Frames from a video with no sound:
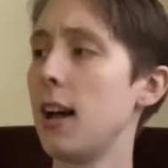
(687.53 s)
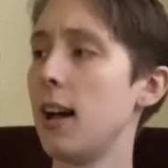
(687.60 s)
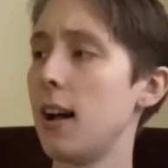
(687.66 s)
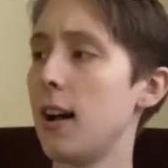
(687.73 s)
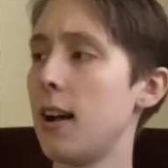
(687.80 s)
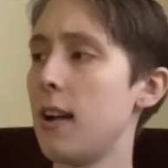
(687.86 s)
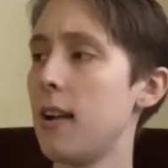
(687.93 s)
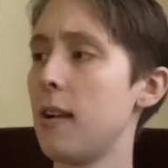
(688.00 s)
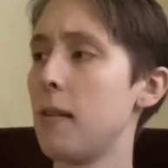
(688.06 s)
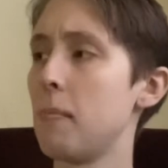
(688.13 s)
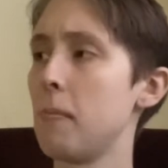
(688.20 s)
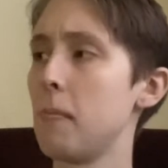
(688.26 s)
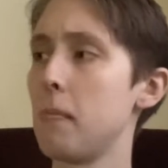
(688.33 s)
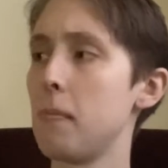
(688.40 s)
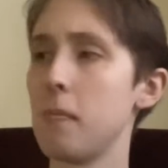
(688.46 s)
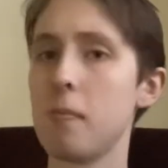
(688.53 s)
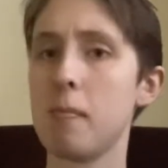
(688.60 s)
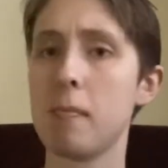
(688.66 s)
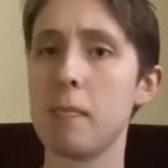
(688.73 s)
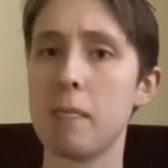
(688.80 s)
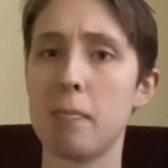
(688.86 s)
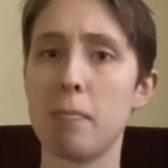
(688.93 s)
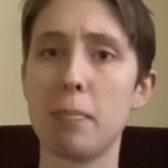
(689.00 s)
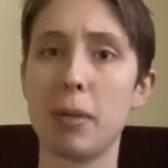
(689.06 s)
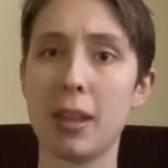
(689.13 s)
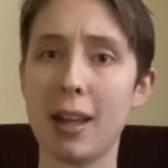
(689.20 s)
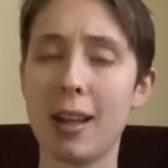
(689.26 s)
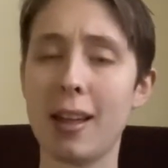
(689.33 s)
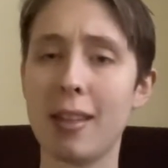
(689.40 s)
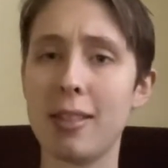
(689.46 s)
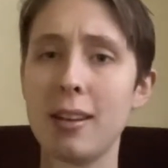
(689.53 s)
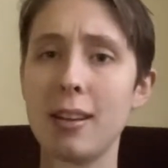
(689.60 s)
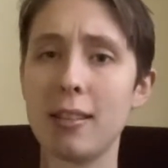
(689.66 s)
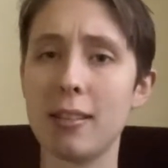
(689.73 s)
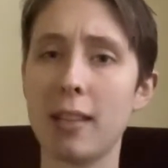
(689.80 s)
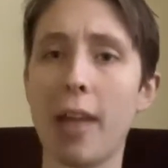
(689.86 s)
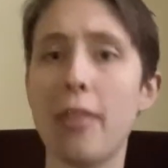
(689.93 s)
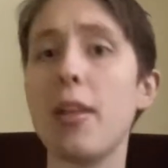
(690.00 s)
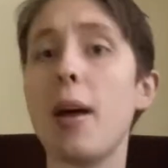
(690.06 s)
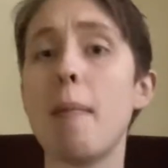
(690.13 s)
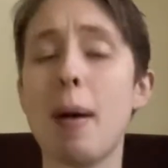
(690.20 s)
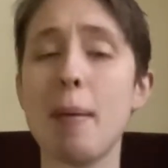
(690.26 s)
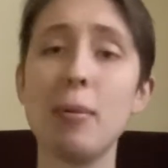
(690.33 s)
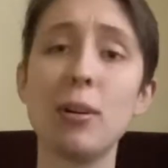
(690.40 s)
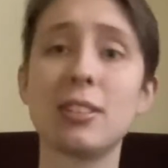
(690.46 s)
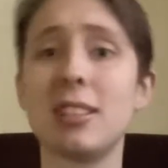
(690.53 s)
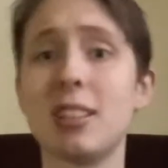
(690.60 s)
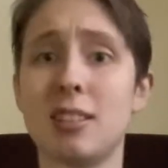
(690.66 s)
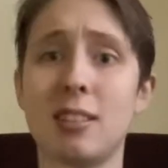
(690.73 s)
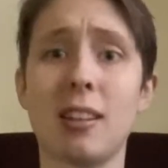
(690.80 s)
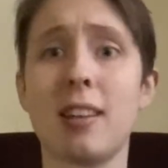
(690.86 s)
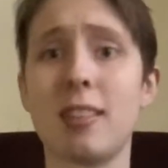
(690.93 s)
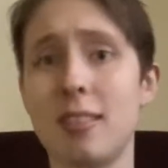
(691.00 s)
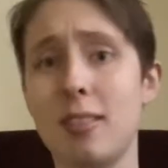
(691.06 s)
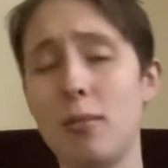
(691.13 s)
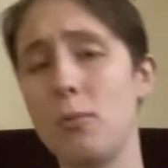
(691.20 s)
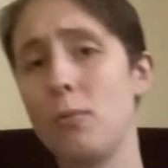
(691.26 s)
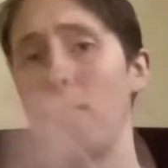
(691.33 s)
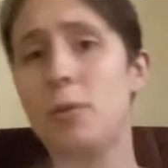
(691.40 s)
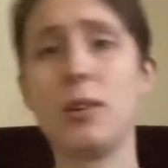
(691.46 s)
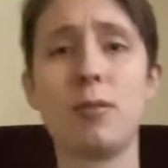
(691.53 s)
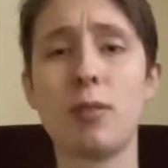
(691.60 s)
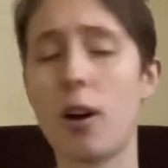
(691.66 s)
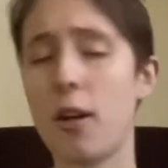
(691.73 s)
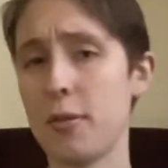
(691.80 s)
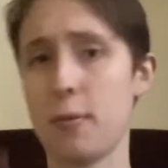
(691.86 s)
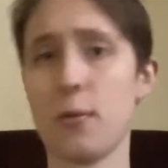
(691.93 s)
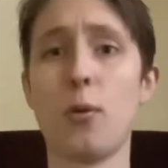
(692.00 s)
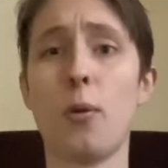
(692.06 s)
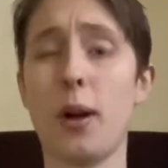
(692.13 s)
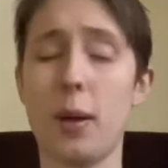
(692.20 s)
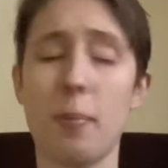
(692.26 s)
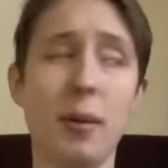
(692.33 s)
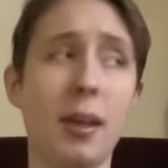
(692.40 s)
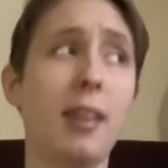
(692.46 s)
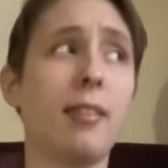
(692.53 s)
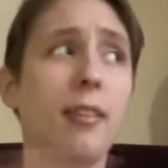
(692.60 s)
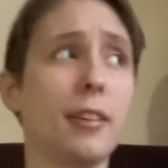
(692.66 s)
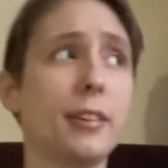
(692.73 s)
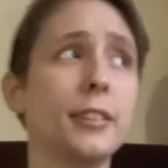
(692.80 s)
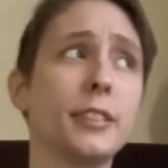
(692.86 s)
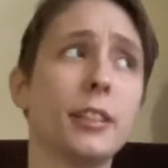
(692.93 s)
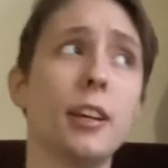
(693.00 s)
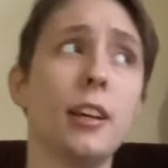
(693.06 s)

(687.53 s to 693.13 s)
But I think by book six, like, we've gone through quite a bit. There's